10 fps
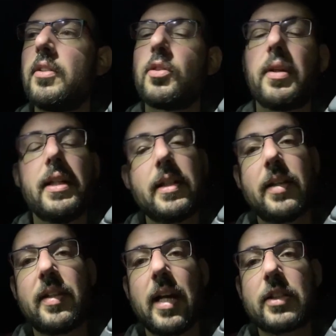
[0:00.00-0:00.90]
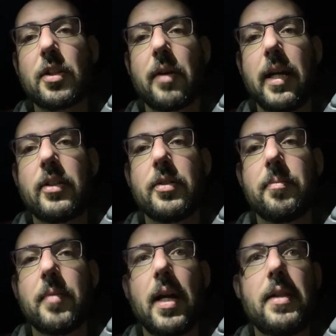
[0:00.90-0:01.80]
So I didn't get the XR8,
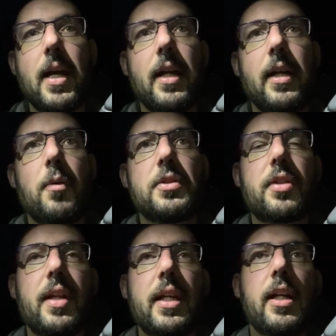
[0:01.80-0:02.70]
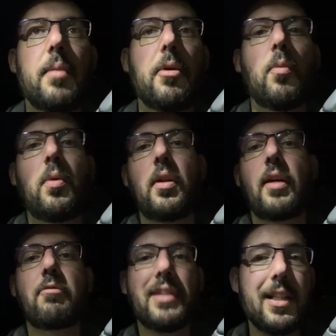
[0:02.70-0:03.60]
and then I was thinking about, well, I
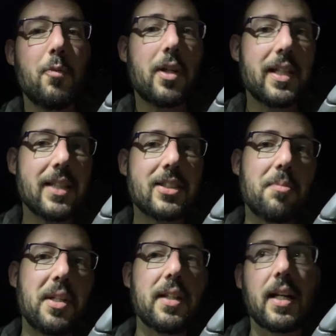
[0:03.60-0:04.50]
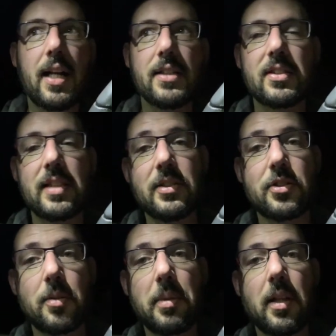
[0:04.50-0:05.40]
really want to get something that has
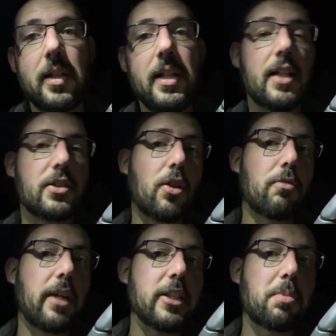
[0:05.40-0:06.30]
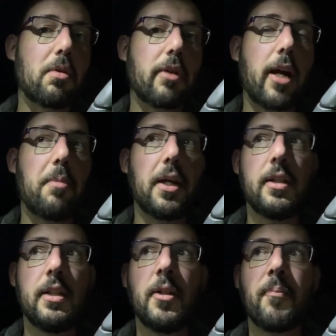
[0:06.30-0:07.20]
sensor ability, has all the race programming,
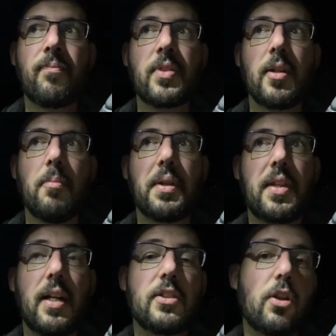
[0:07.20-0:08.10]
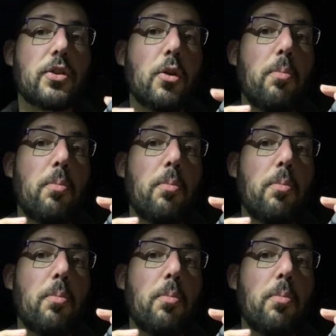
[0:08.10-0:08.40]
but then is also